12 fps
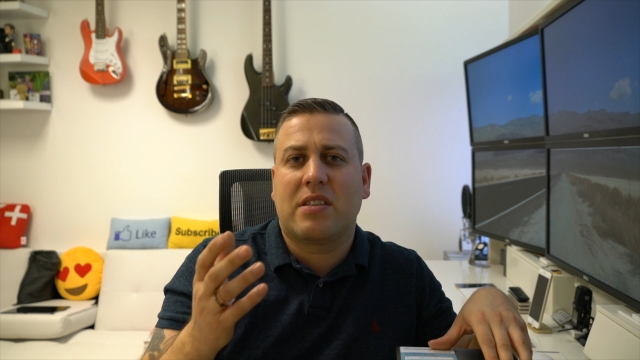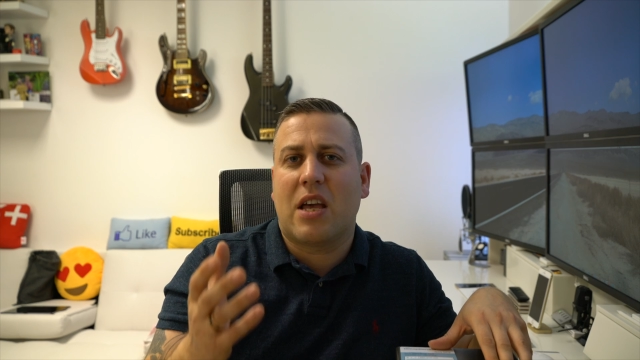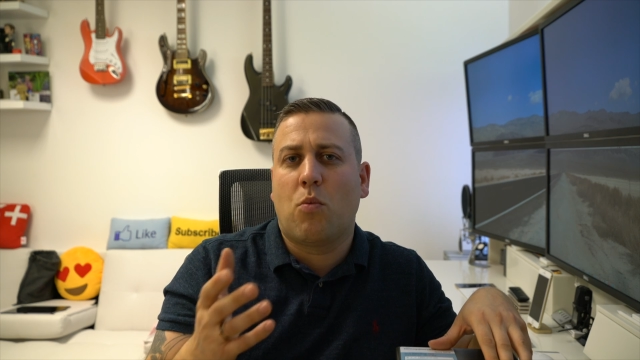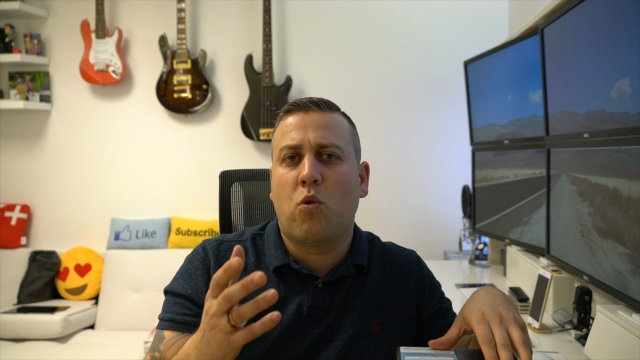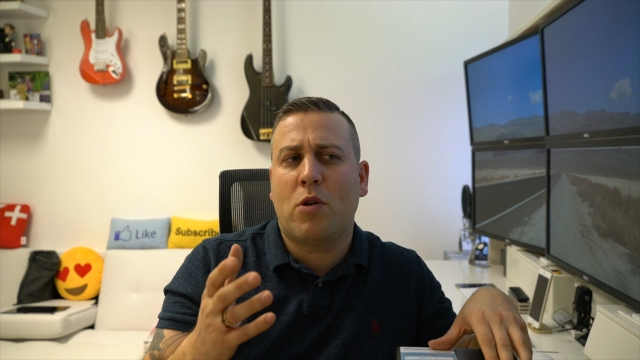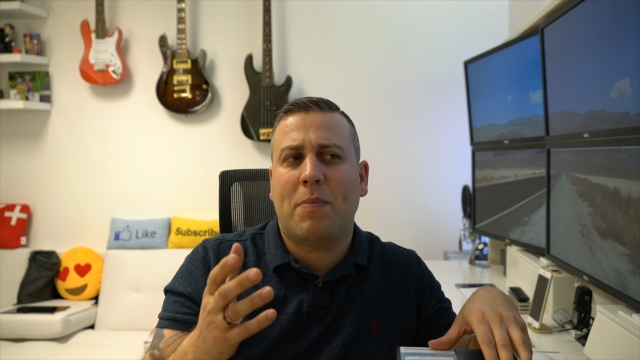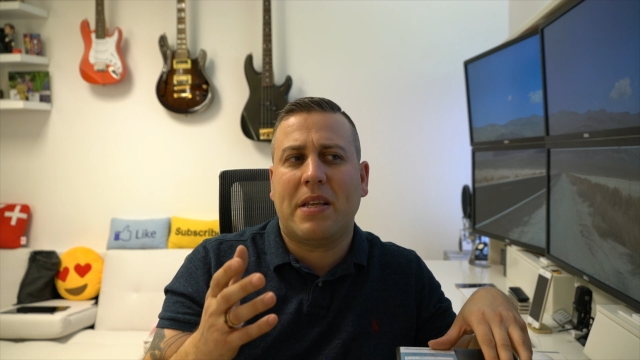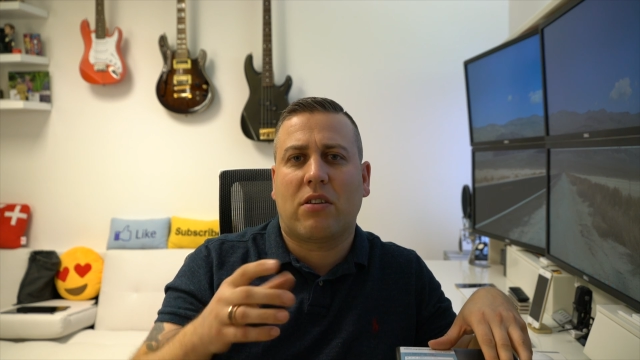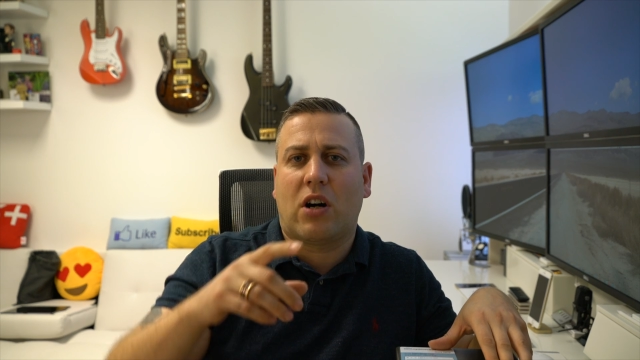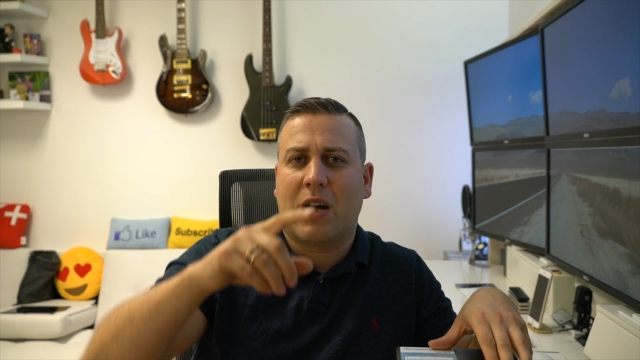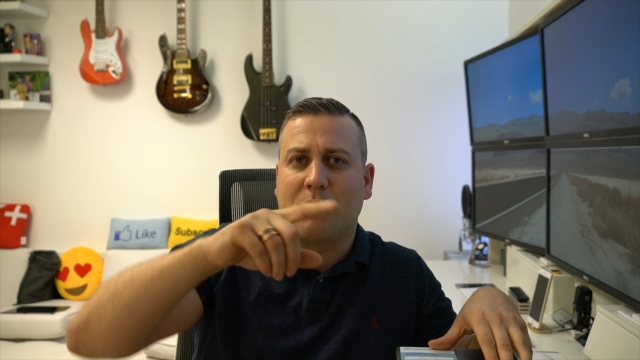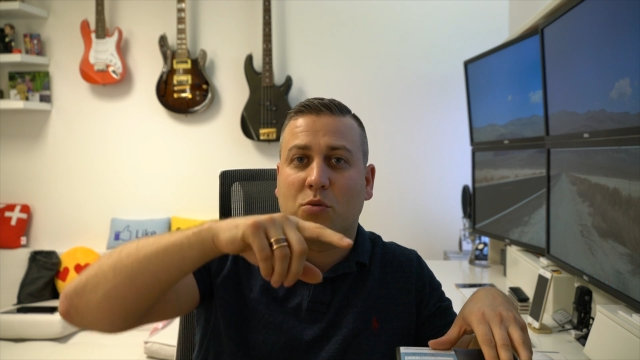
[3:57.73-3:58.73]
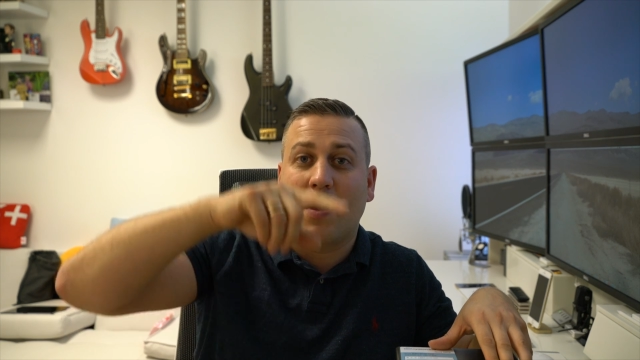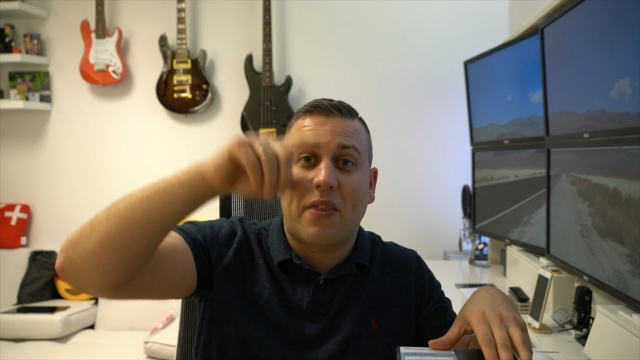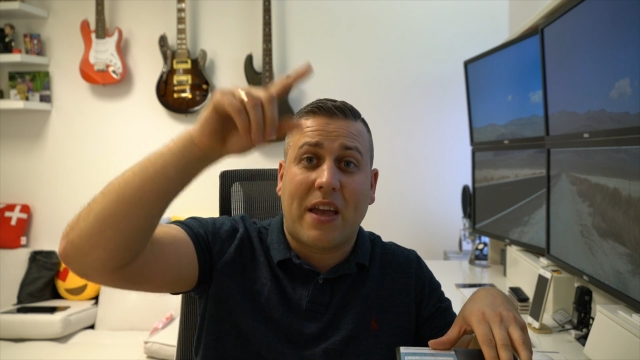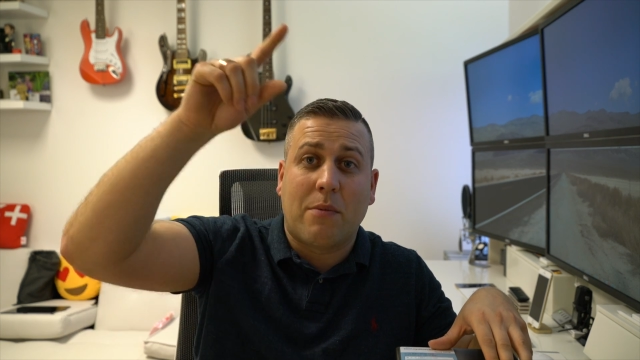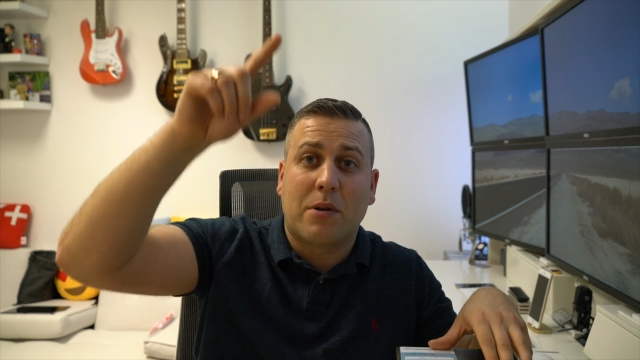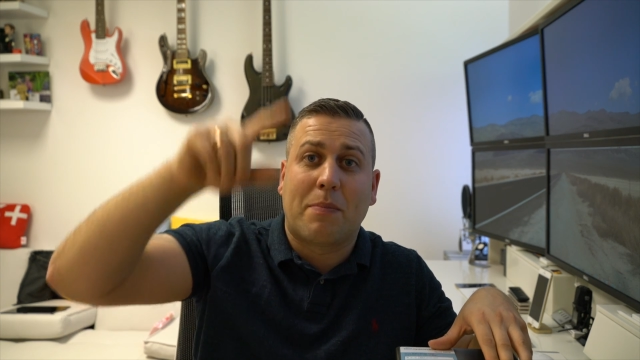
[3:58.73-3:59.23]
there would be times when
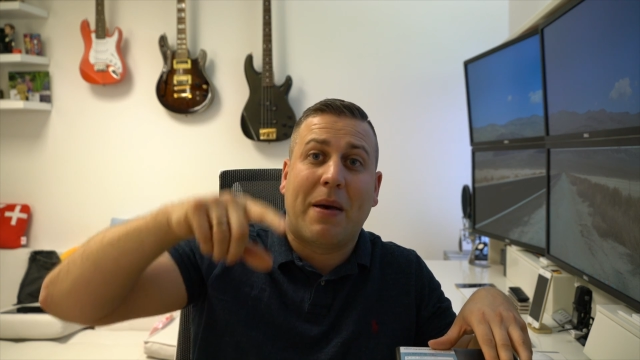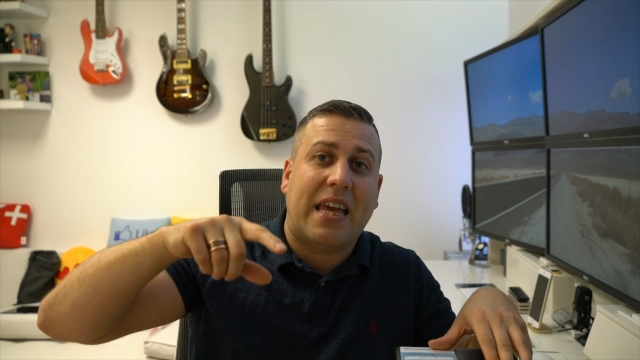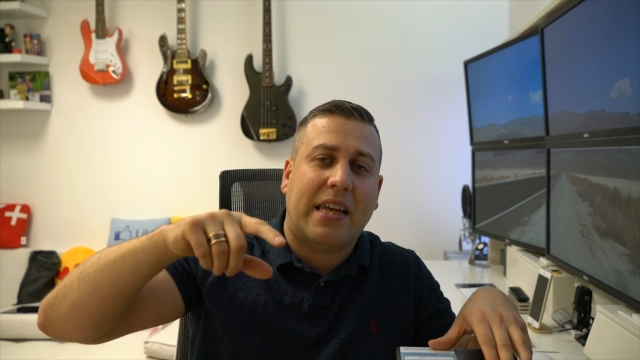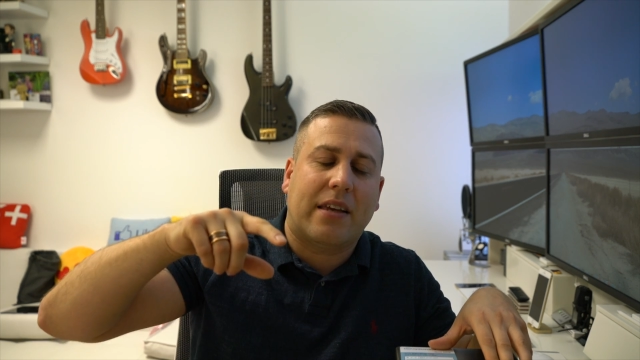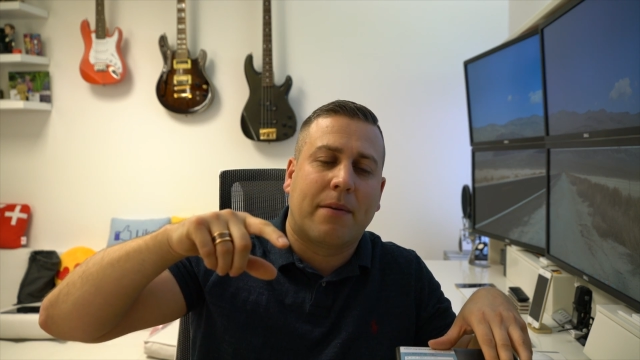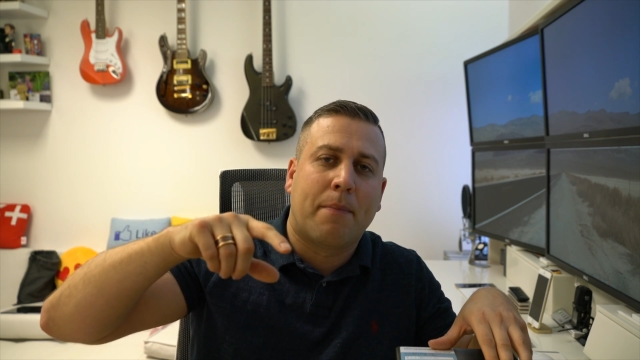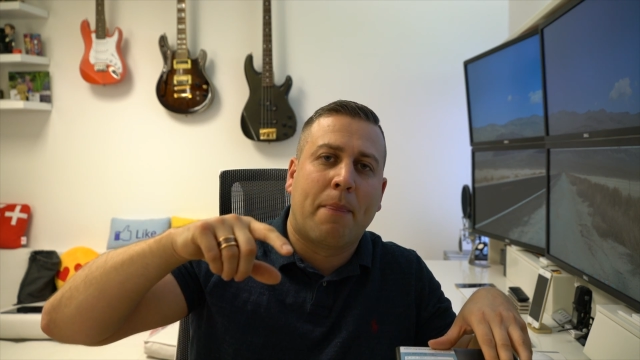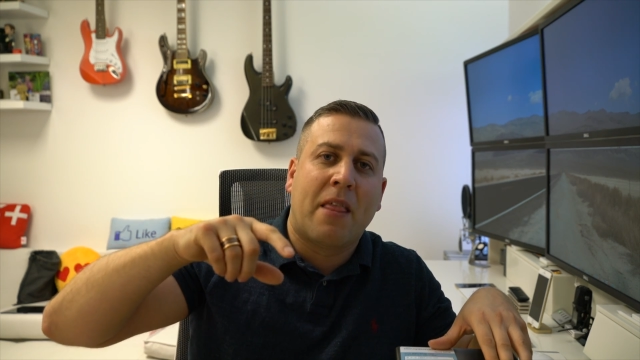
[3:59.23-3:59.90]
they would peak